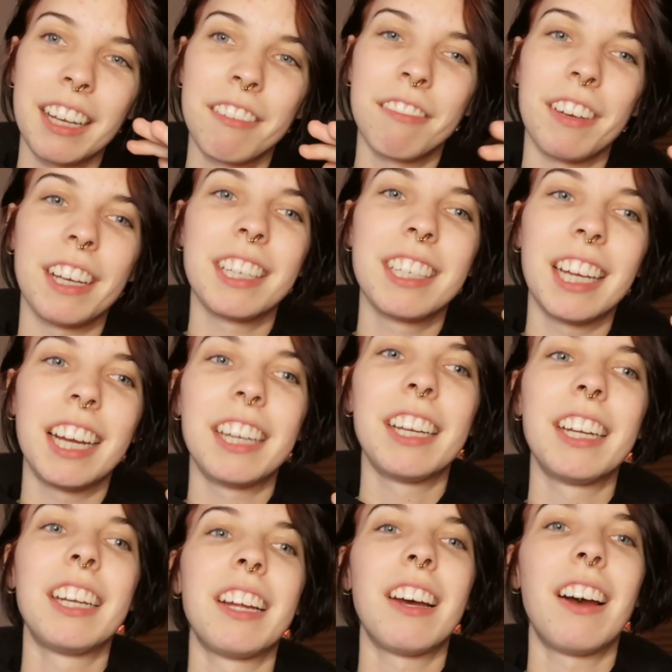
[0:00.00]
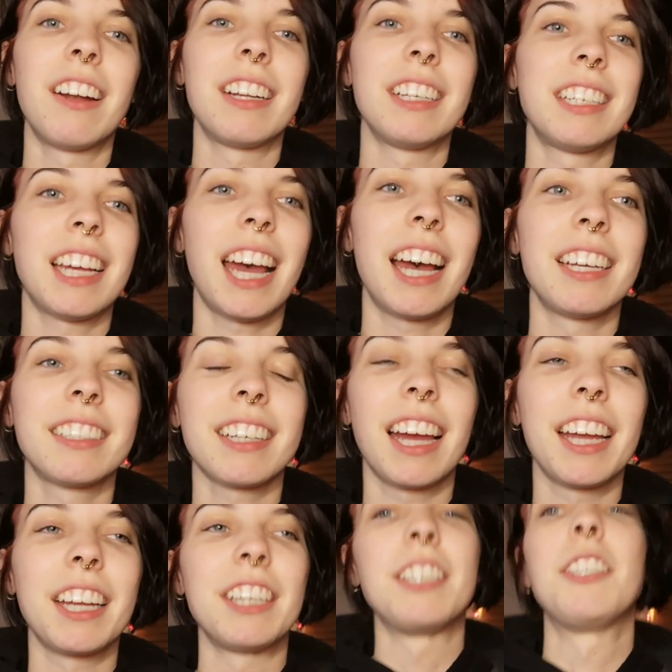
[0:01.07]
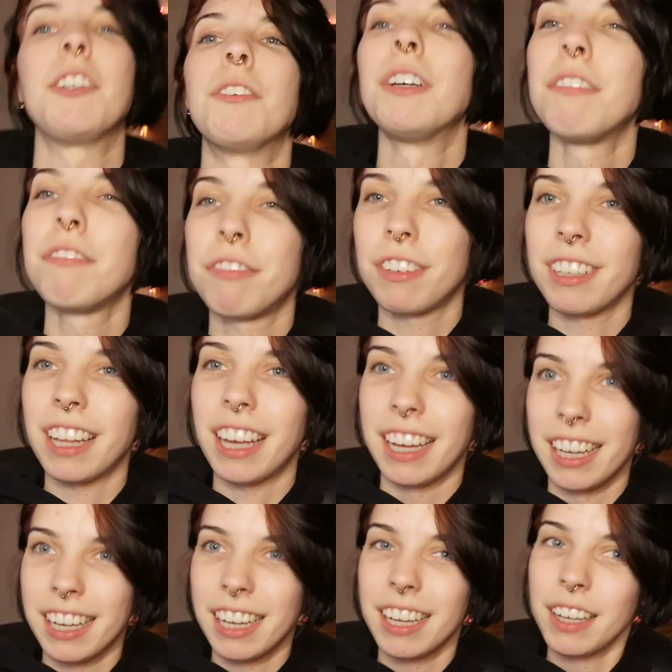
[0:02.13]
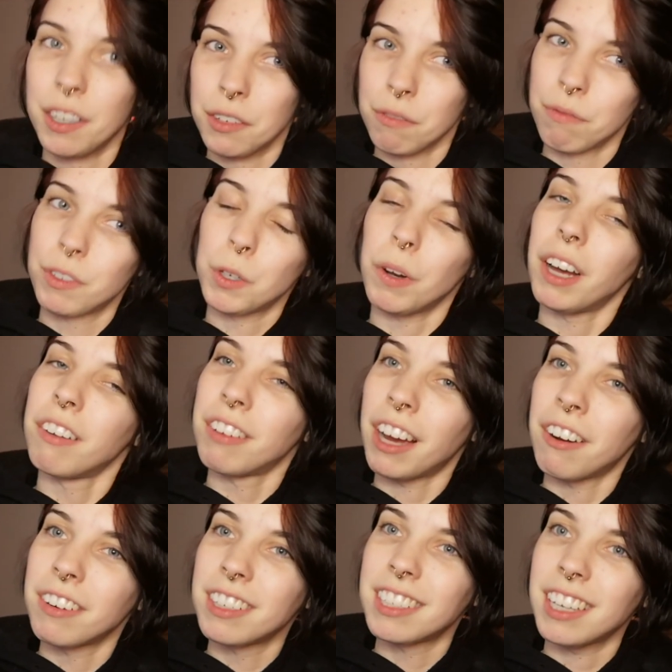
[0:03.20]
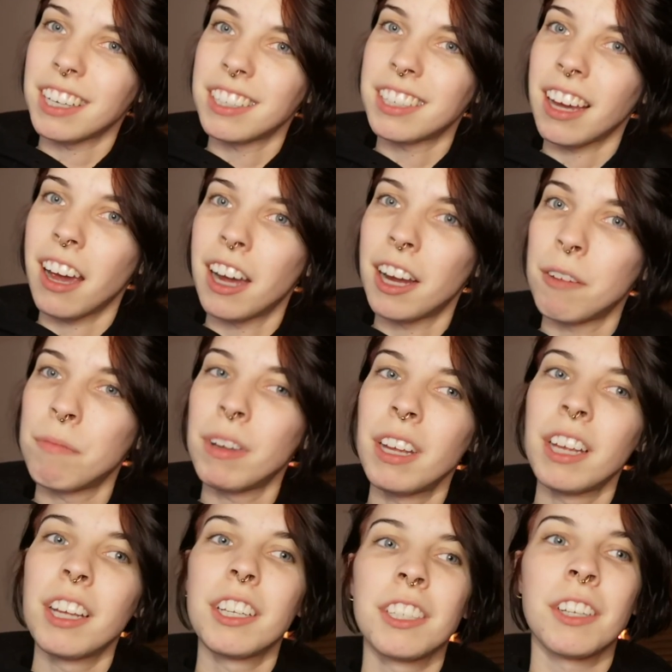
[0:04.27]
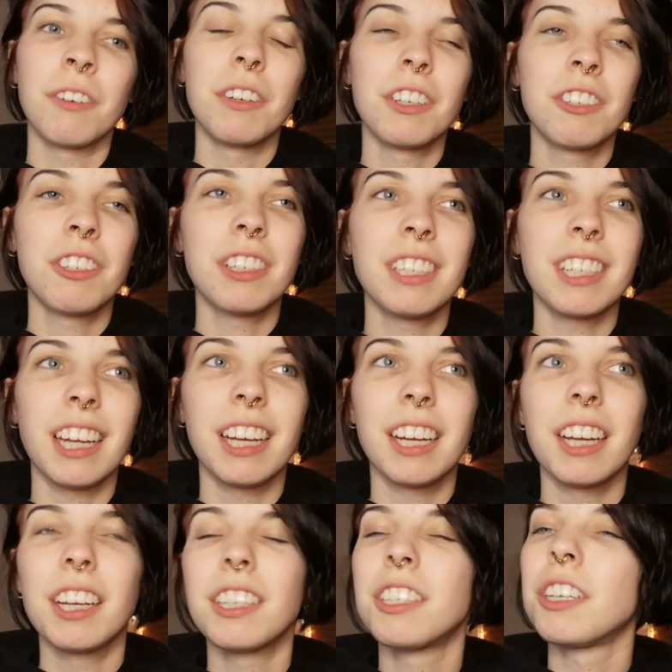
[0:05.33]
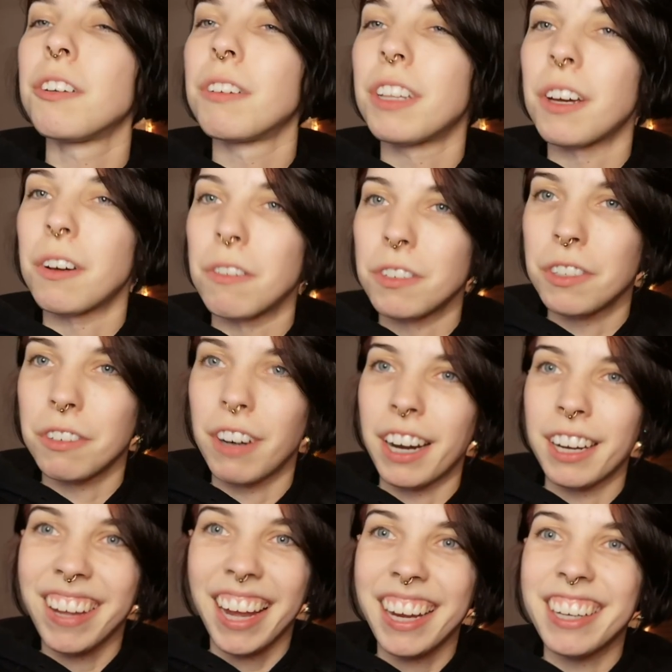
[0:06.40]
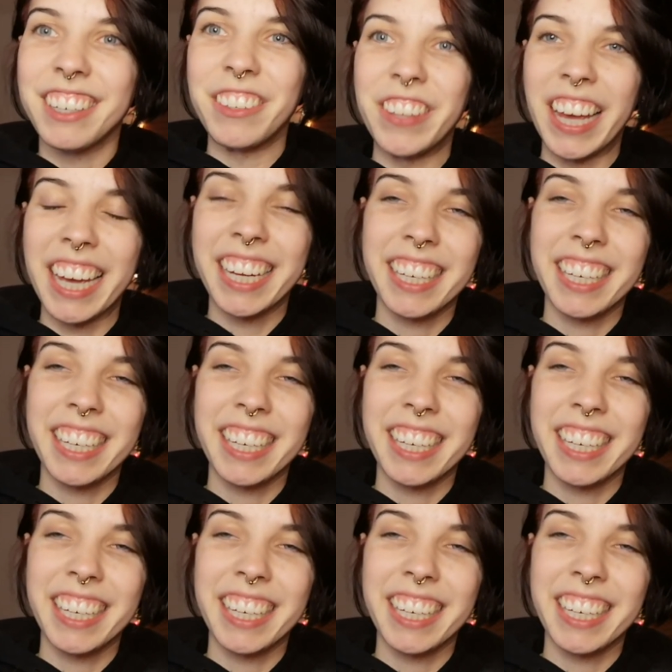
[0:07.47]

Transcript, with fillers: fixated on a task, I can do it for like 12 hours at a time. So it's just like 2 of those, right? I can do that.